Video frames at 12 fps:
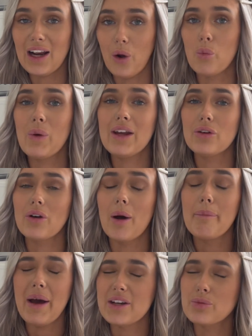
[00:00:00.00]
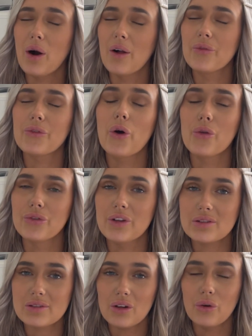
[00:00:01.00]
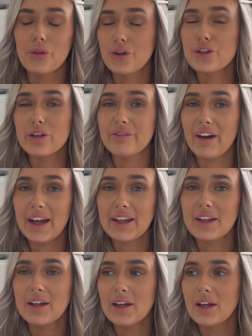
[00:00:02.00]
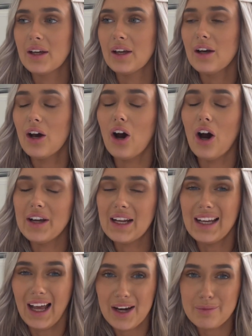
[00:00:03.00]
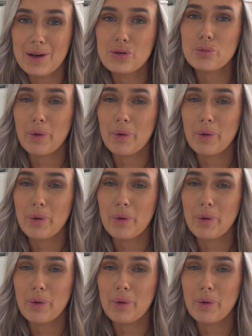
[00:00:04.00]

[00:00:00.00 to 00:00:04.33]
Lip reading: like weed on our bed once on the duvet. I nearly had a mental